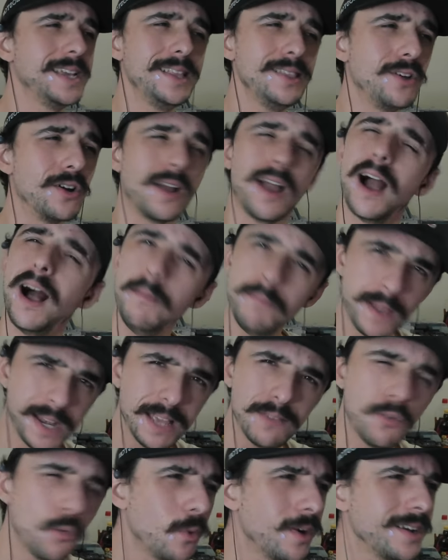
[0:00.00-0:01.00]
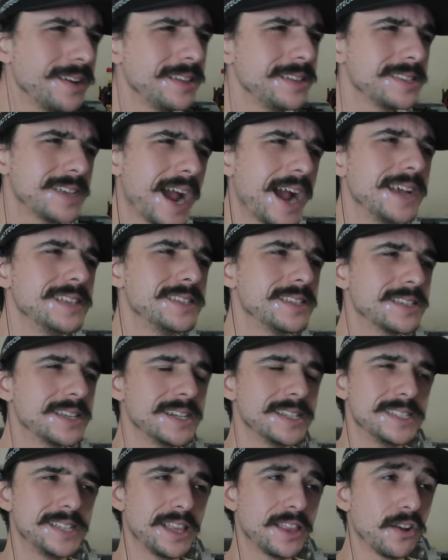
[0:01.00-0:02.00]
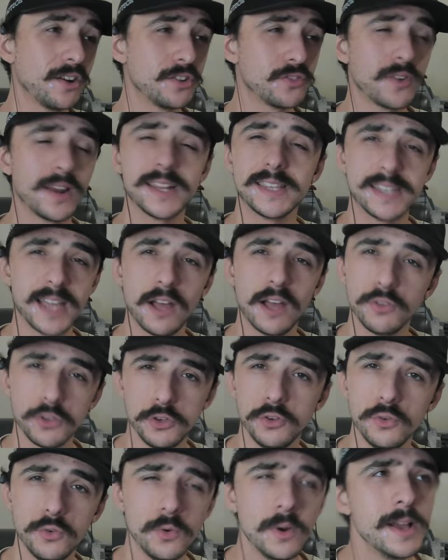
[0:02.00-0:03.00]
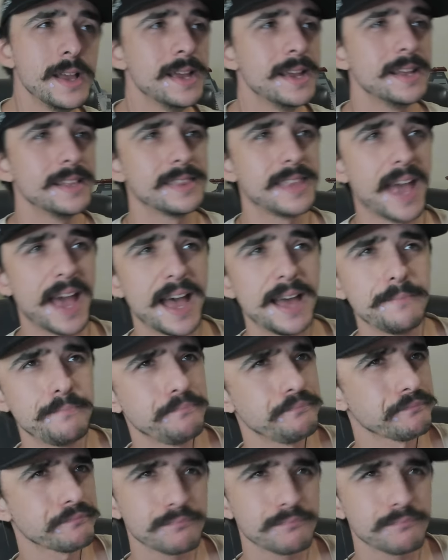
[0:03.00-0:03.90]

And look, I'm not even one of these guys that's going to sit there and try to tell you that